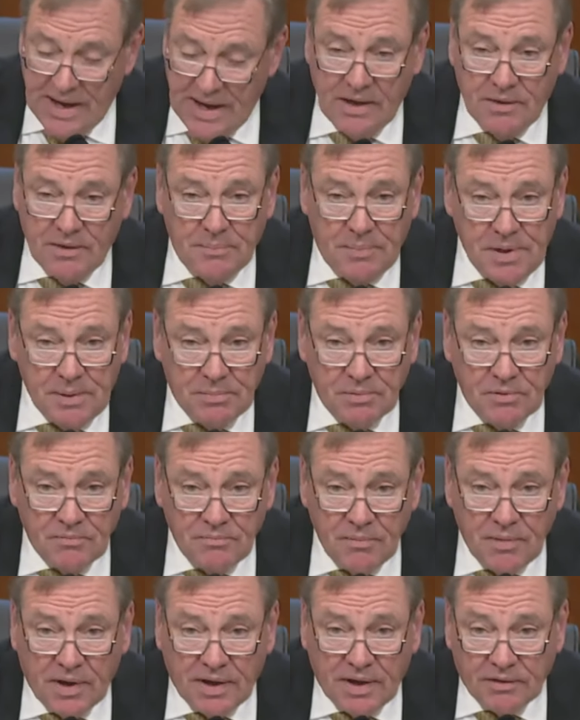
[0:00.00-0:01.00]
and the people
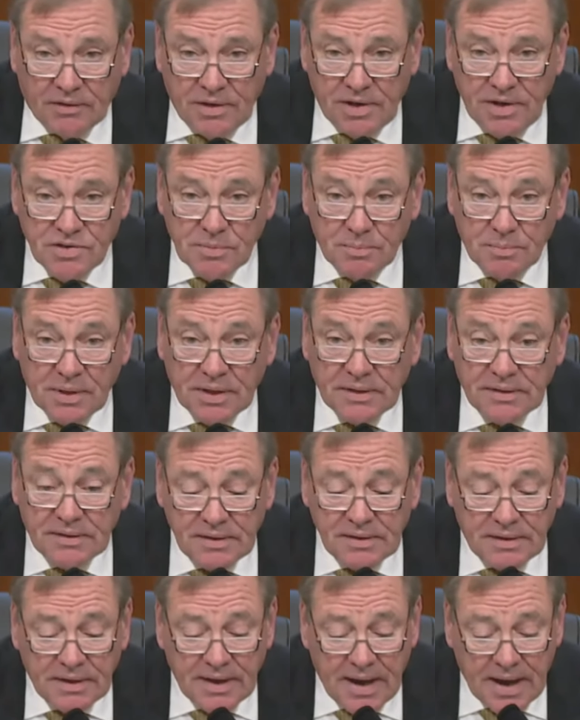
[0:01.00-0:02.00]
of Micronesia, but it
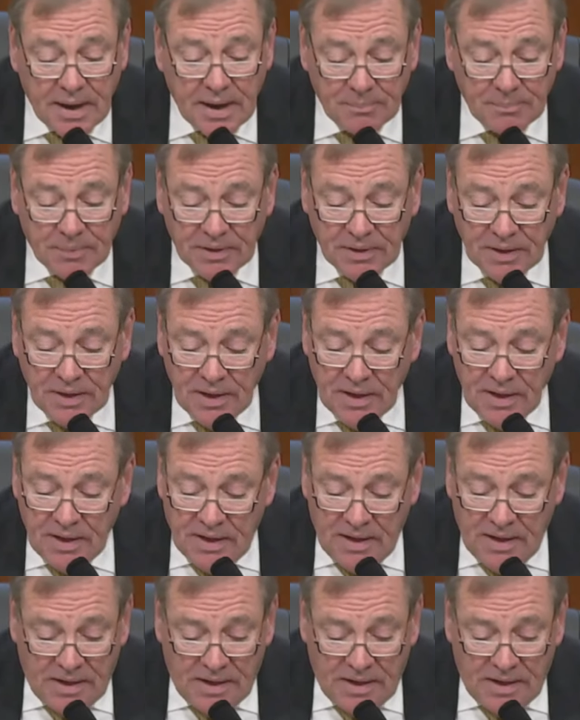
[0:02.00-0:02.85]
didn't happen.